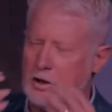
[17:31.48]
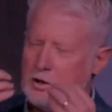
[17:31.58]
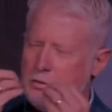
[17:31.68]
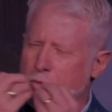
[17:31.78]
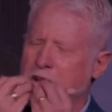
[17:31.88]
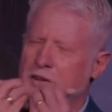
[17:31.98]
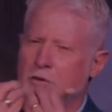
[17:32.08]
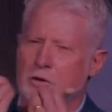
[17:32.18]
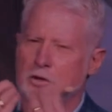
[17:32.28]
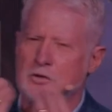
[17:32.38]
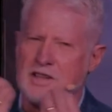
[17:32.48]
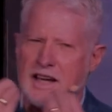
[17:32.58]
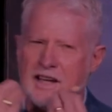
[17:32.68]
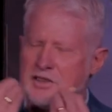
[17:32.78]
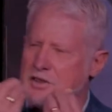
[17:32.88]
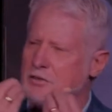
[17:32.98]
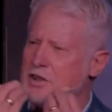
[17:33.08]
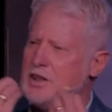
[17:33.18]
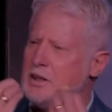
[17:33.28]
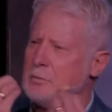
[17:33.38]
whatever you taste of the
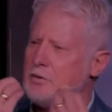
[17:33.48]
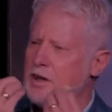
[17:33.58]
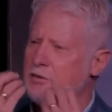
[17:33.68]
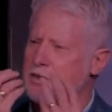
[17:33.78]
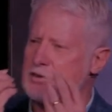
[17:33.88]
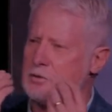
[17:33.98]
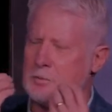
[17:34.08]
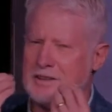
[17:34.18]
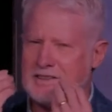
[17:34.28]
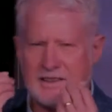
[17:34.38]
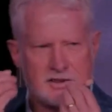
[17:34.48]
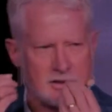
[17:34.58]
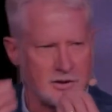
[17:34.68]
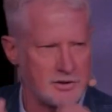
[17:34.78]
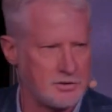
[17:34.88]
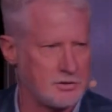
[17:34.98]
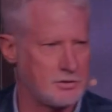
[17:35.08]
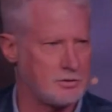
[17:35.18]
kingdom of heaven is going to be tasteless.